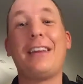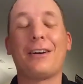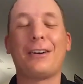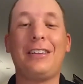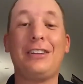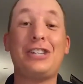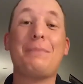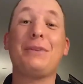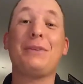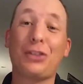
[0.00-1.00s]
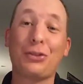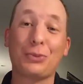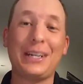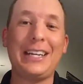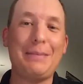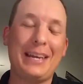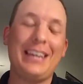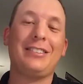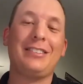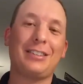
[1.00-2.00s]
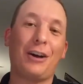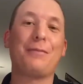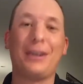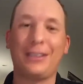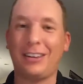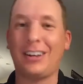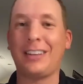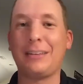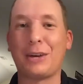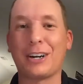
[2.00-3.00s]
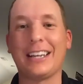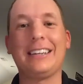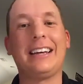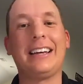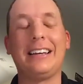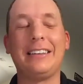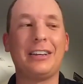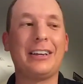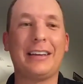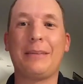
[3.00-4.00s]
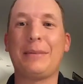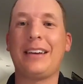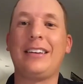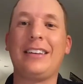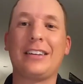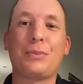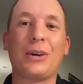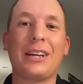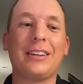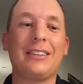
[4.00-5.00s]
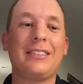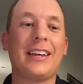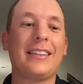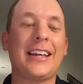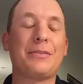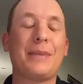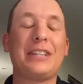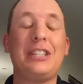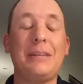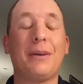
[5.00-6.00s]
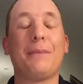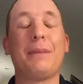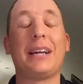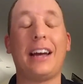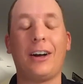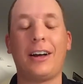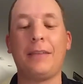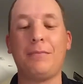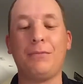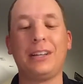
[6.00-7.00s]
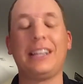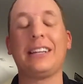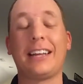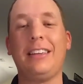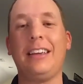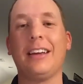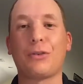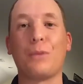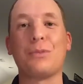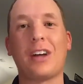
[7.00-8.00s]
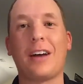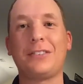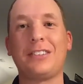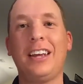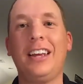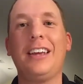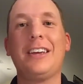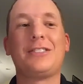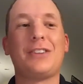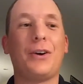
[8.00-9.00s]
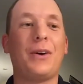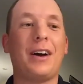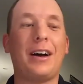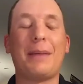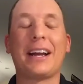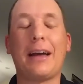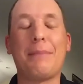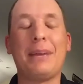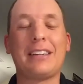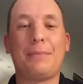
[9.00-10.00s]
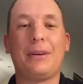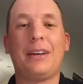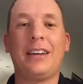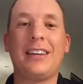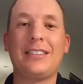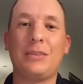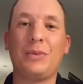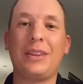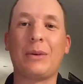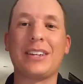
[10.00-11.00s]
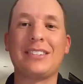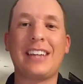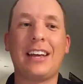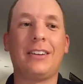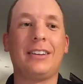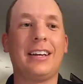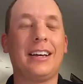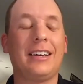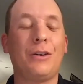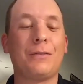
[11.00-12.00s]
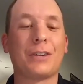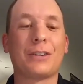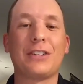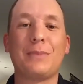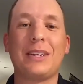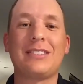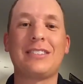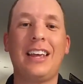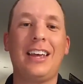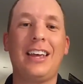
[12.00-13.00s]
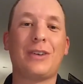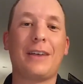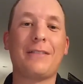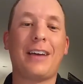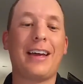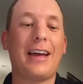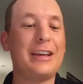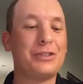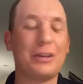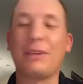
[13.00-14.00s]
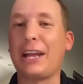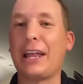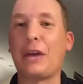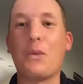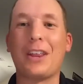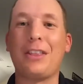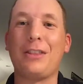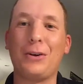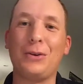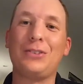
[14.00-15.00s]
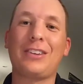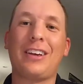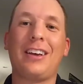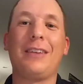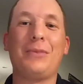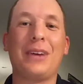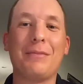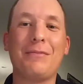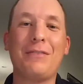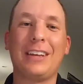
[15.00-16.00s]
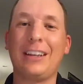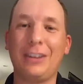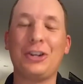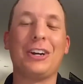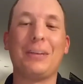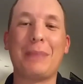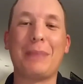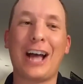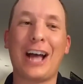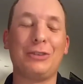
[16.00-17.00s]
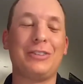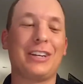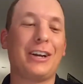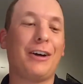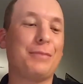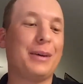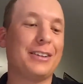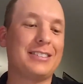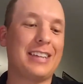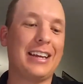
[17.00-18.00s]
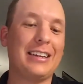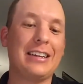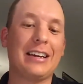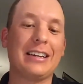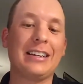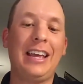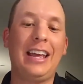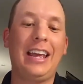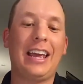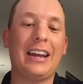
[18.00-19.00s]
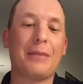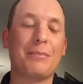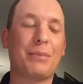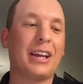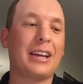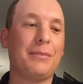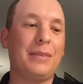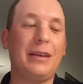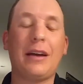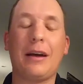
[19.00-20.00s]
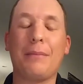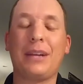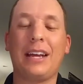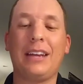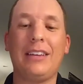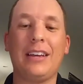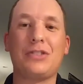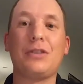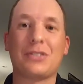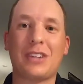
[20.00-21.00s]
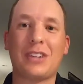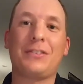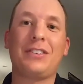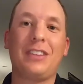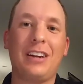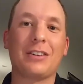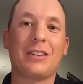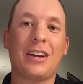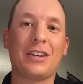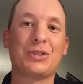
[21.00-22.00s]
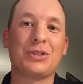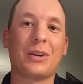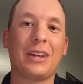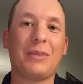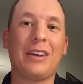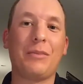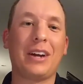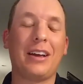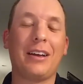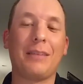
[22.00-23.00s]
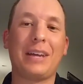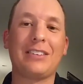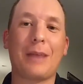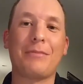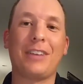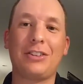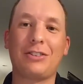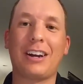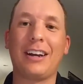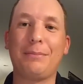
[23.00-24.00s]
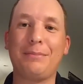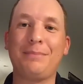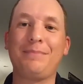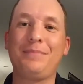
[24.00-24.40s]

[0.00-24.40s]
They are the cheapest 3-piece golf ball on the market. You can get them at Dick's Sporting Goods. That's my cheap ball, but I really like the Chrome Softs. So I picked up a dozen when they were on sale over Christmas. So I usually play like one of those when I'm feeling good about not losing golf balls. And I'm probably going to be playing the Super Softs here shortly when my Top Flights dry up.